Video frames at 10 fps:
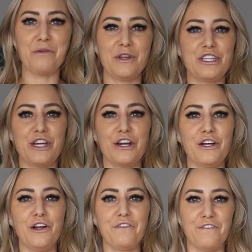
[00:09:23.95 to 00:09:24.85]
The
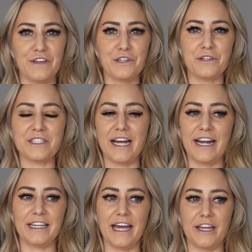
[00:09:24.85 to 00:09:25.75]
material feels
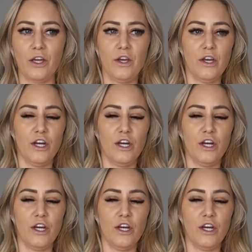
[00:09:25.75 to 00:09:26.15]
kind of like